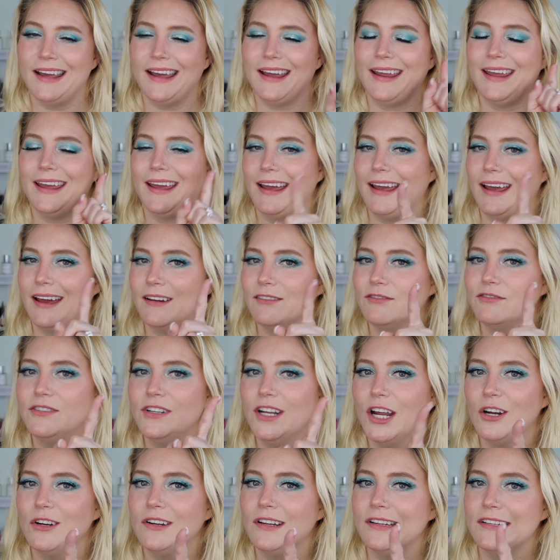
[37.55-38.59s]
I have
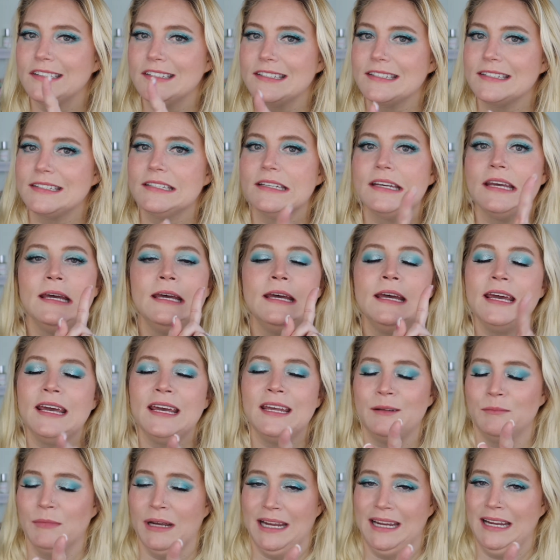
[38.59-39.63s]
noticed
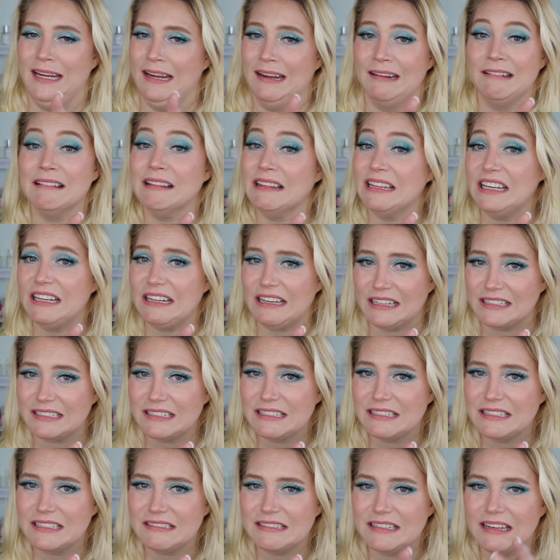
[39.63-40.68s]
in my
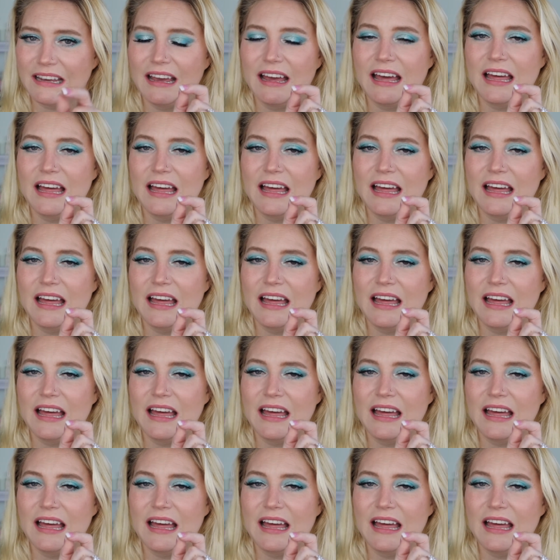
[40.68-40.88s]
analytics